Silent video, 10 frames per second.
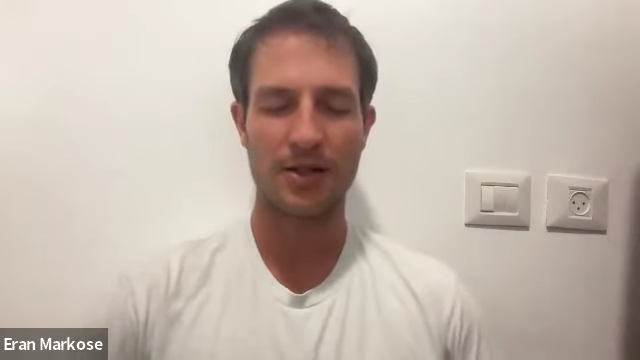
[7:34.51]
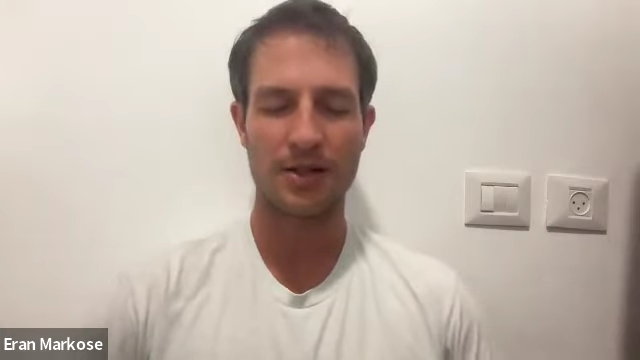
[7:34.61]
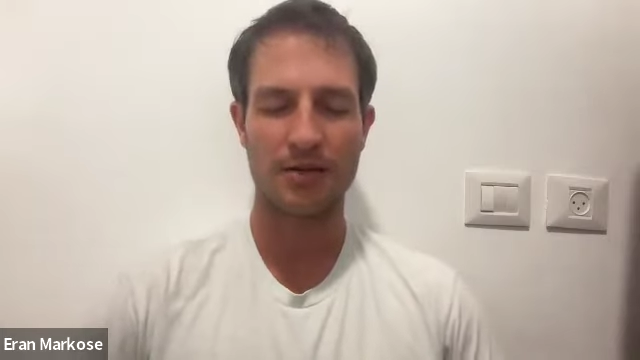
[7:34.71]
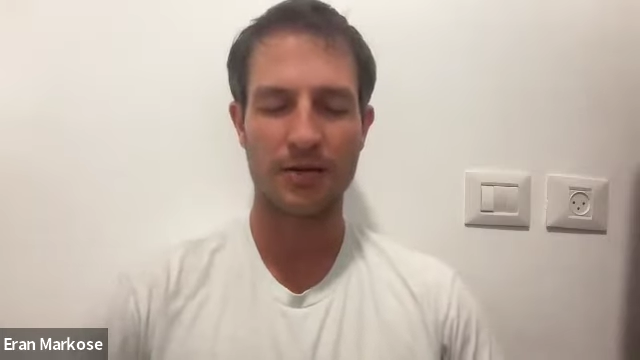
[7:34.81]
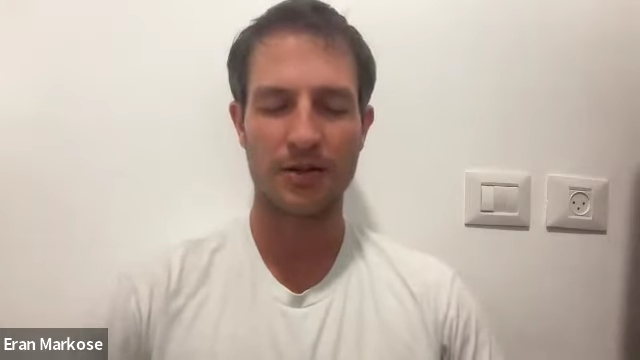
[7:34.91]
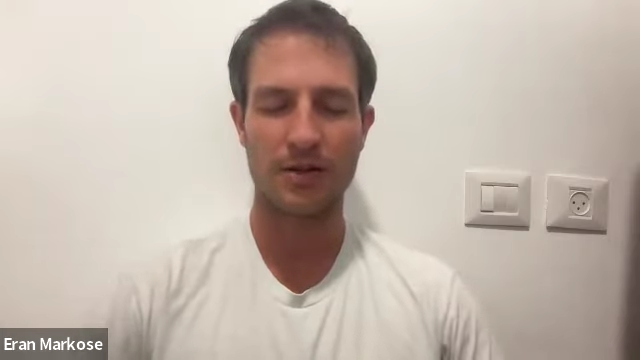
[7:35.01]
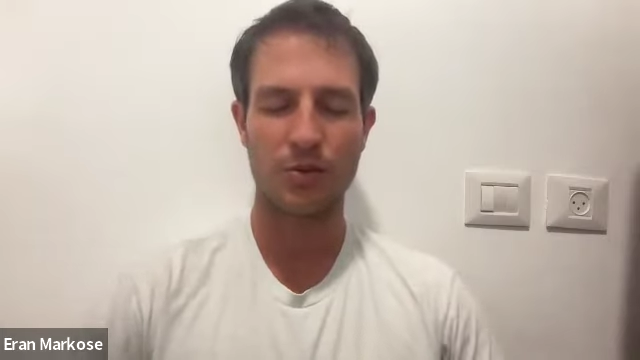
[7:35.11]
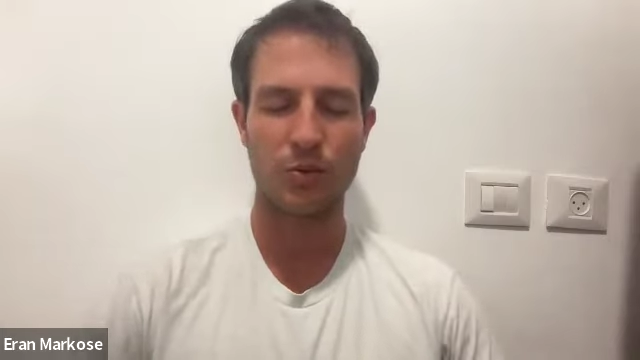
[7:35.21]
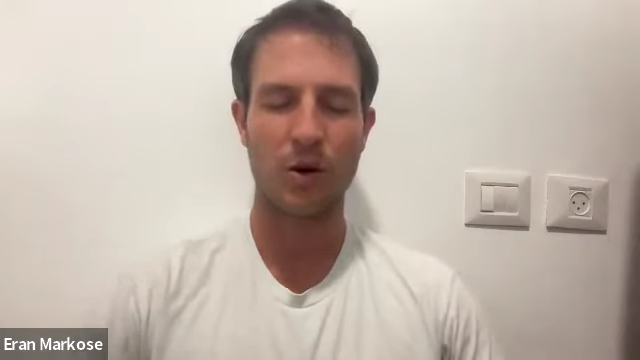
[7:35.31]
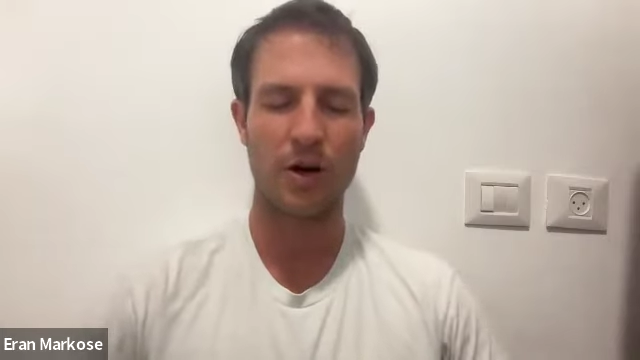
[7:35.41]
as if
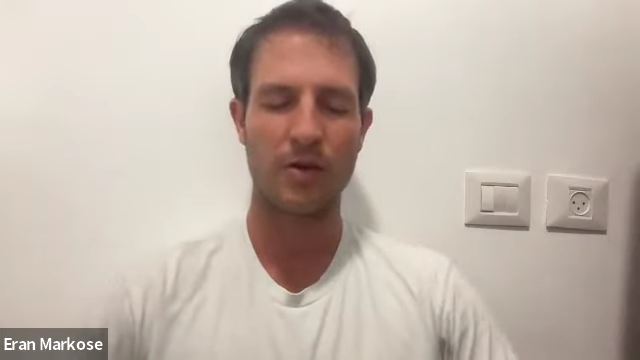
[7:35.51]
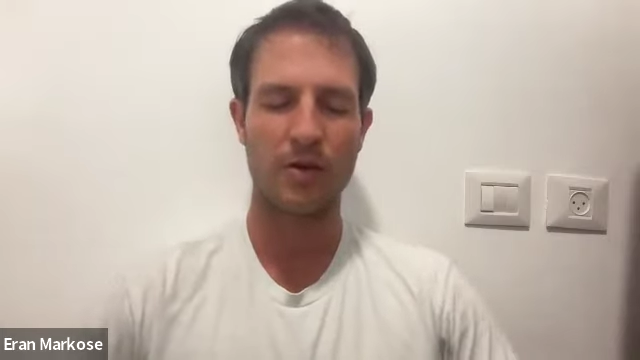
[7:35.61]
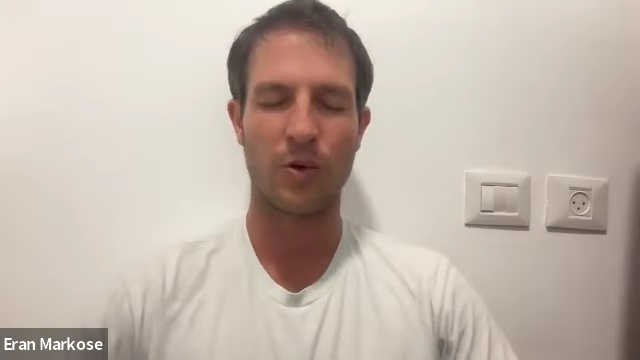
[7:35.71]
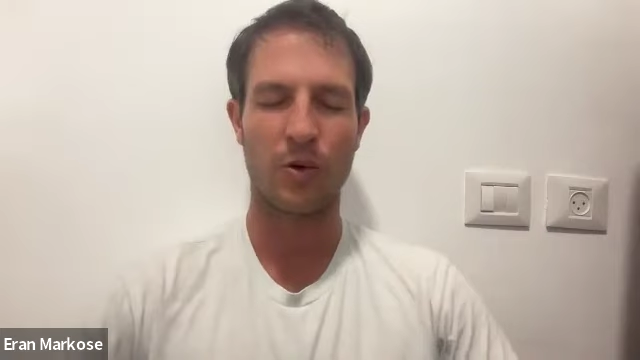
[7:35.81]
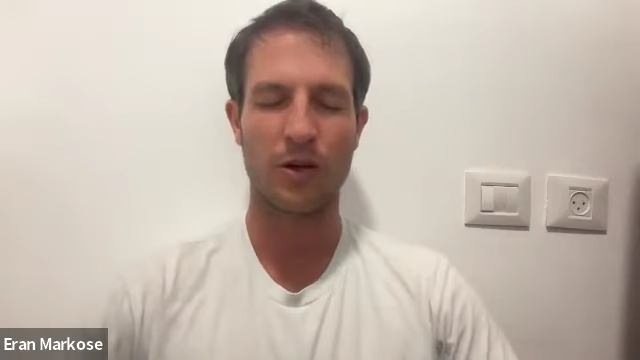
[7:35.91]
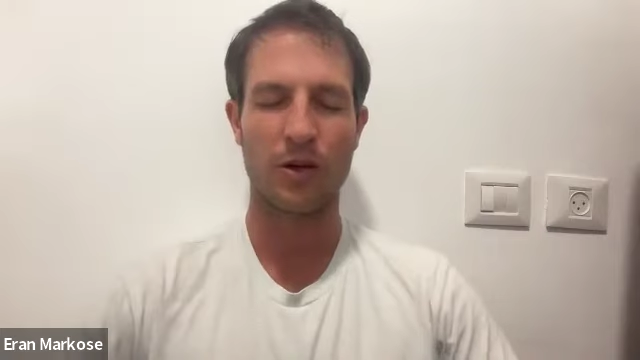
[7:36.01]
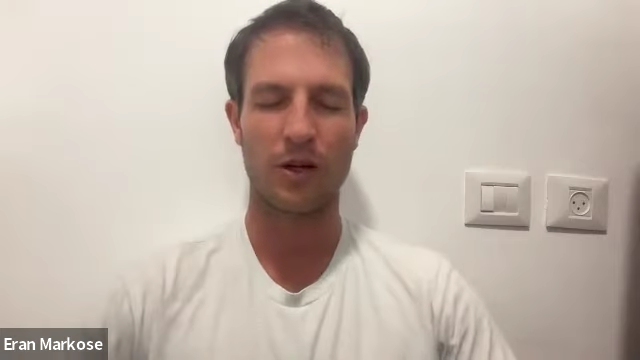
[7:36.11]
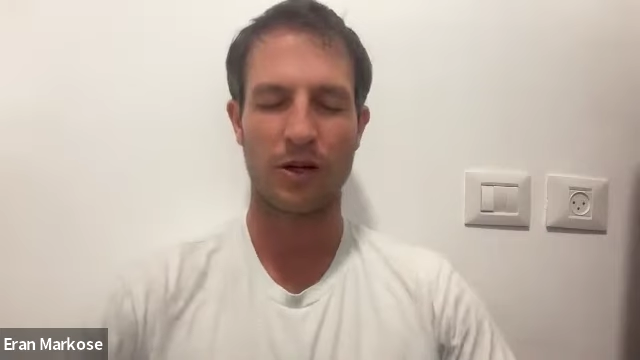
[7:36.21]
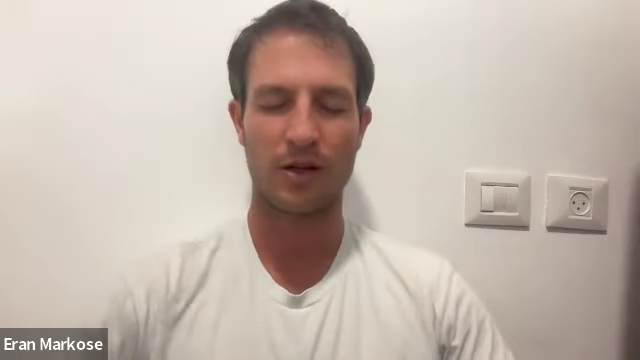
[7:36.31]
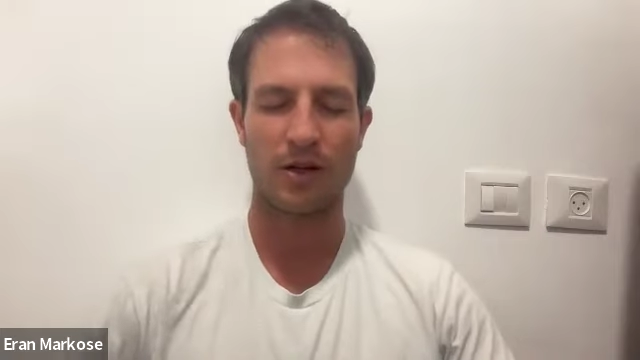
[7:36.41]
it's one
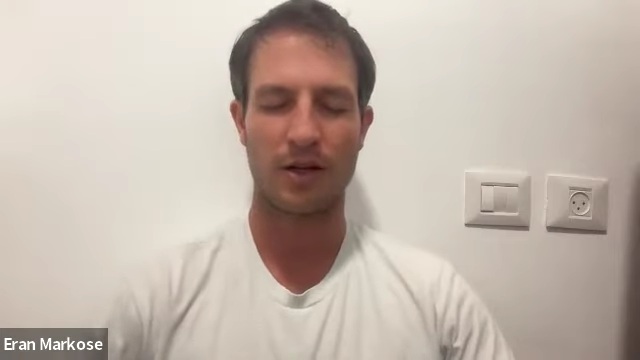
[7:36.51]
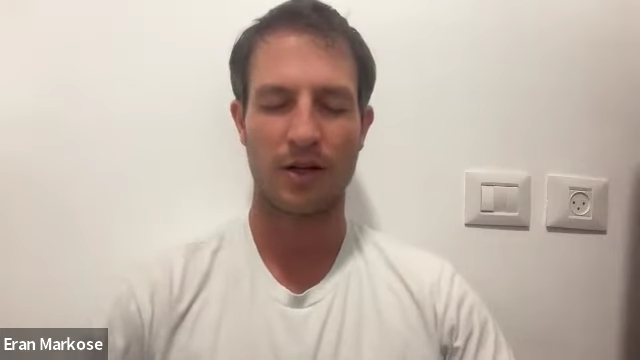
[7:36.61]
organ.